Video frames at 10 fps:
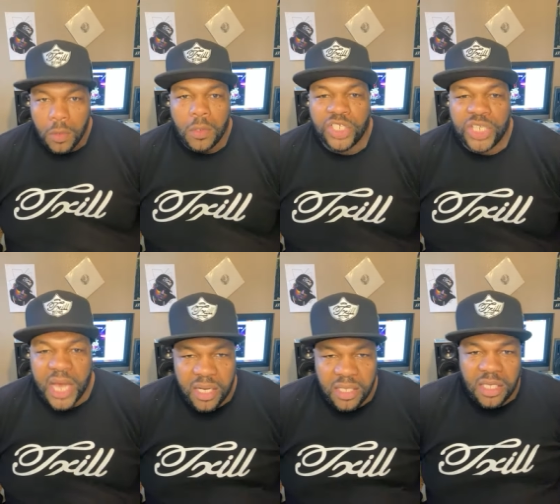
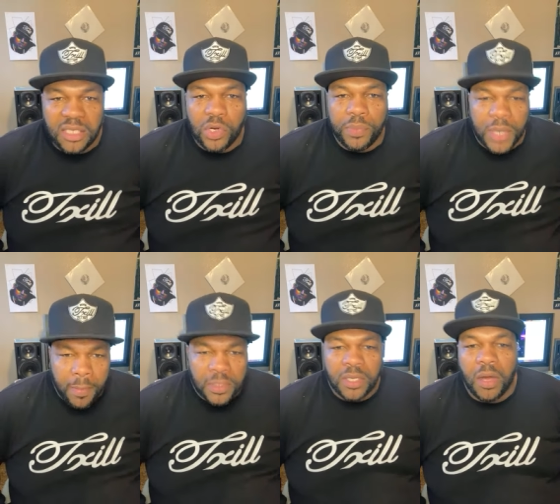Share this here so them
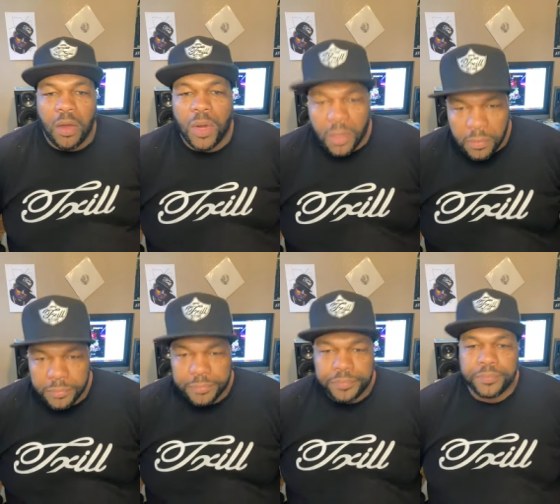numbers can go up.
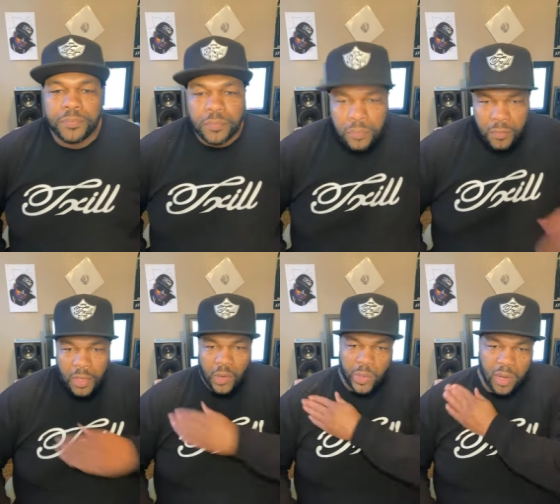
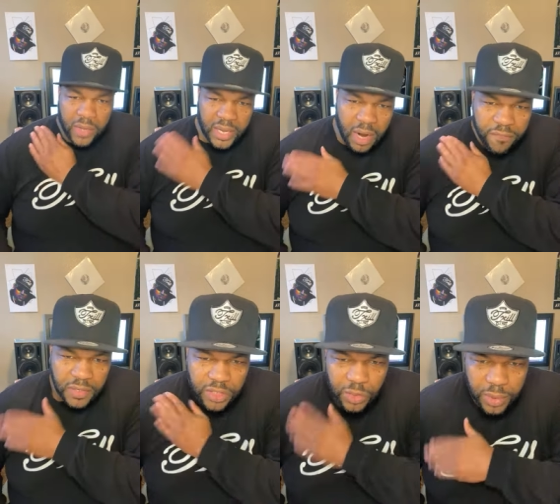And we're going to get off
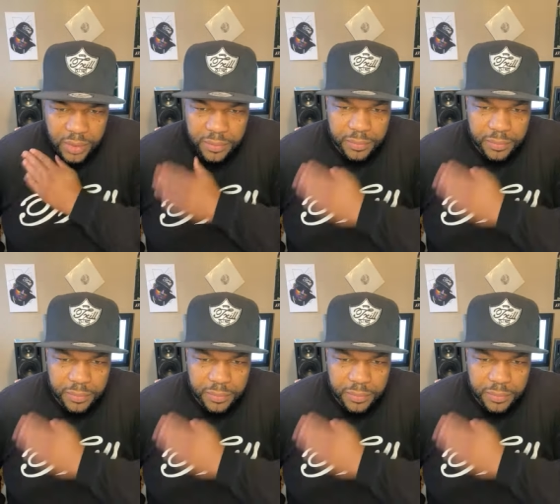into it.